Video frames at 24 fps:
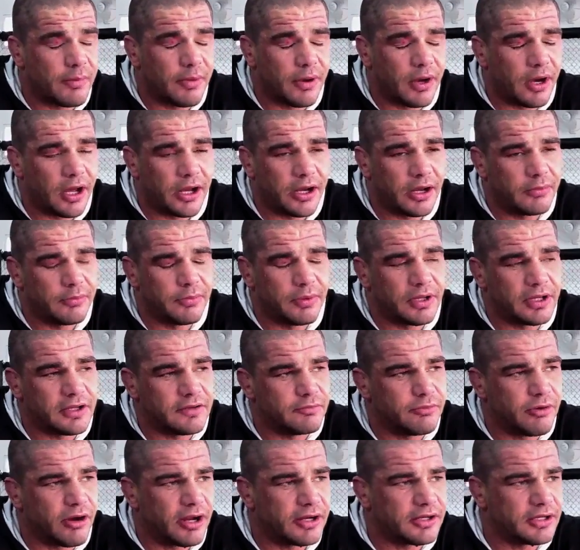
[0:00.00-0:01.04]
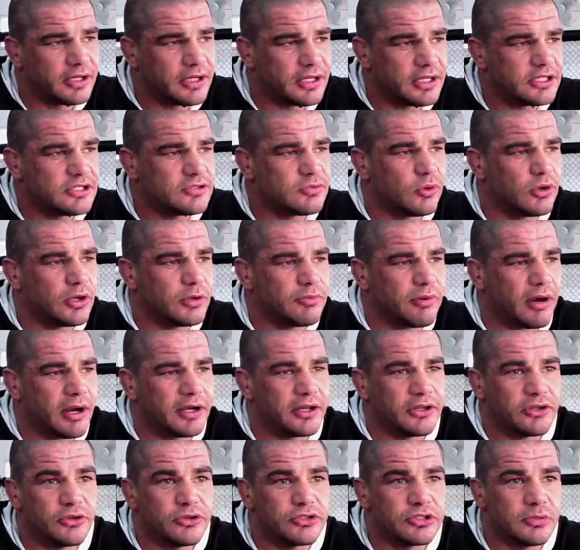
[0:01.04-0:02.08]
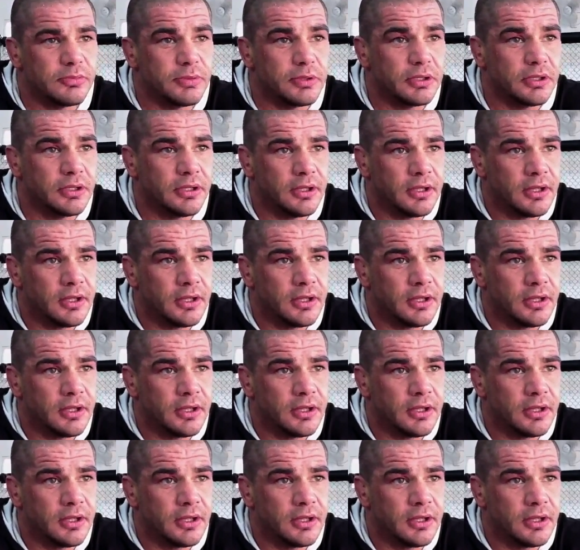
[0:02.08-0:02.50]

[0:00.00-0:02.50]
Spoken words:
but I don't believe Brandon is what Brandon used to be.